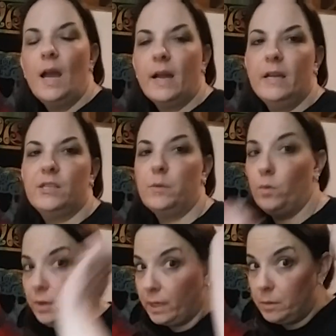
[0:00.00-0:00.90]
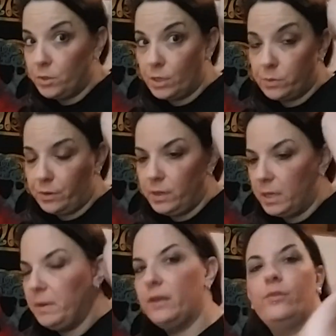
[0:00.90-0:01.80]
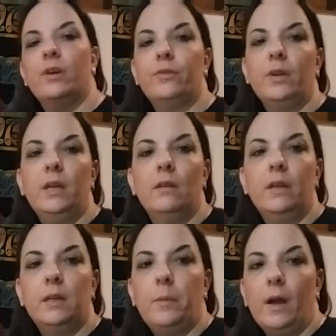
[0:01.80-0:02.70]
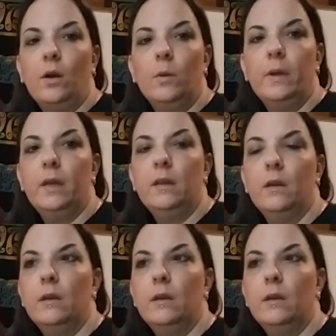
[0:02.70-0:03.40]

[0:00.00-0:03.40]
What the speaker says: Hi guys, good morning. I'm Trish with Unique Me 303 Healing and Empowerment.